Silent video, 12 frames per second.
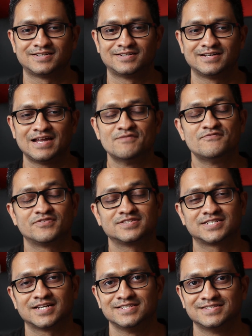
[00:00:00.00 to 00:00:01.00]
uh,
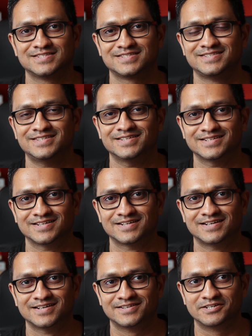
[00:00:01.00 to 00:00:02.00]
emphasize
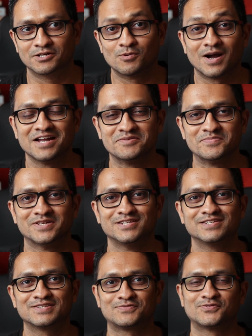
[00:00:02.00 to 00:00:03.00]
the
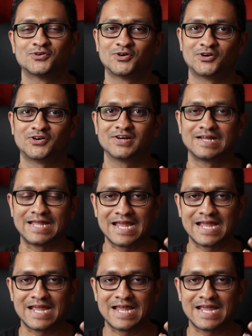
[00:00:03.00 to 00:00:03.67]
requirement for